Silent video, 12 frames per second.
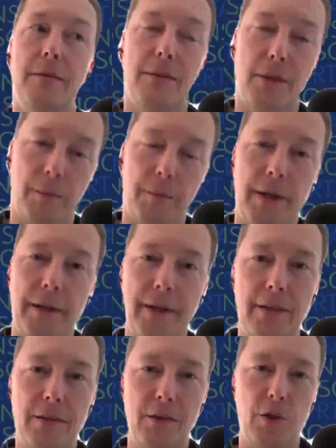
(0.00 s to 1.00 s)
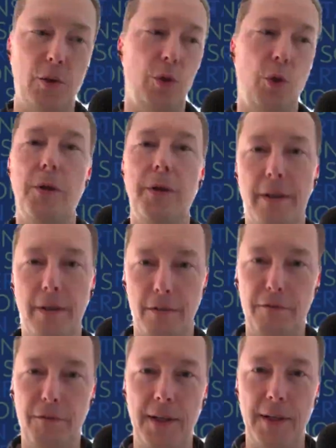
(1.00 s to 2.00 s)
comparing it to toiling in the
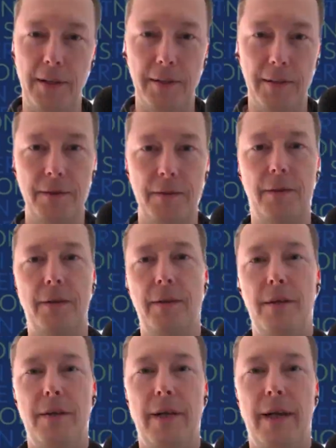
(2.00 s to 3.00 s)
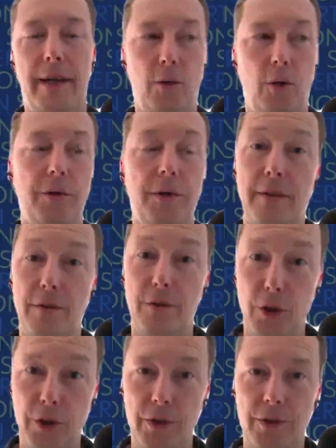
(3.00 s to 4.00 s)
field and all the
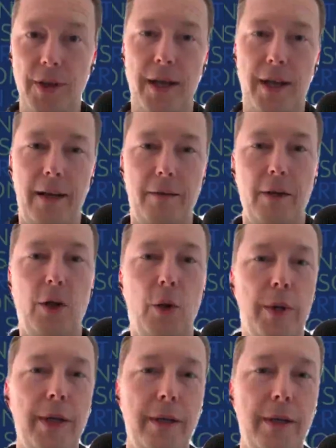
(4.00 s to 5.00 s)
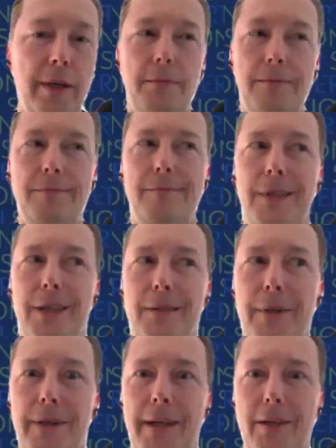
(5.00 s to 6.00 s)
uncertainty and the low income,
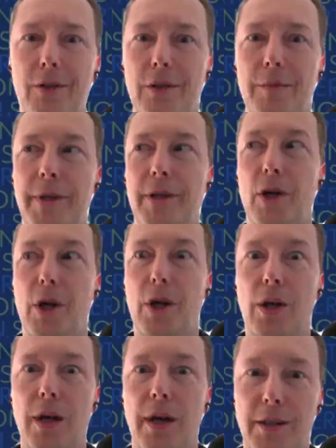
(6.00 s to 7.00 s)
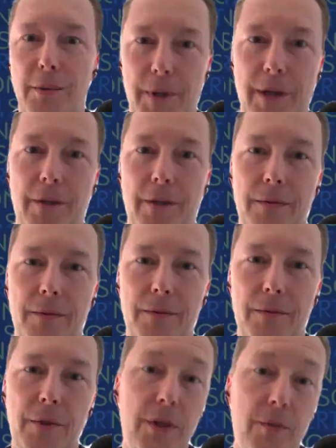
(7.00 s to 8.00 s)
it might actually be a lot better,
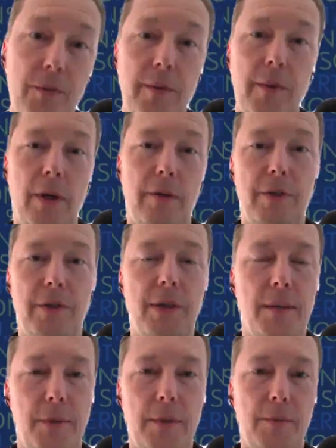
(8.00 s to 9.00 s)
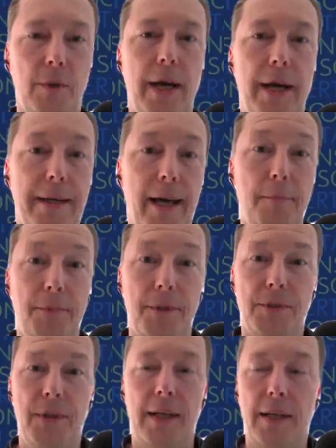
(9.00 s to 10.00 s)
which is why we often see people line up
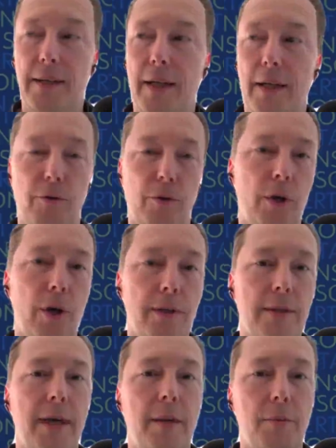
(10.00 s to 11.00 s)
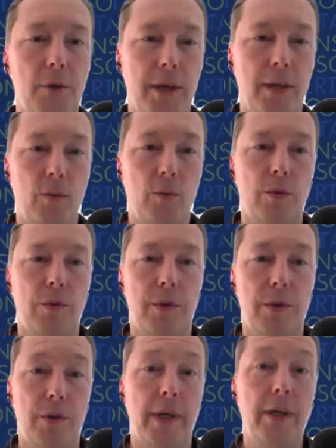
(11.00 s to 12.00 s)
and stand in line for a long time to get
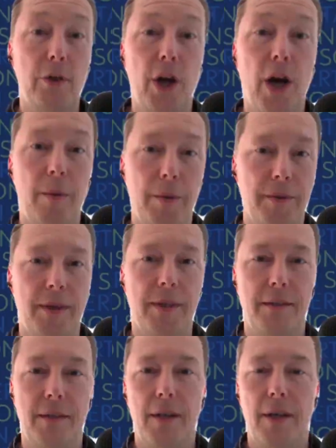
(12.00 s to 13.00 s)
a job in these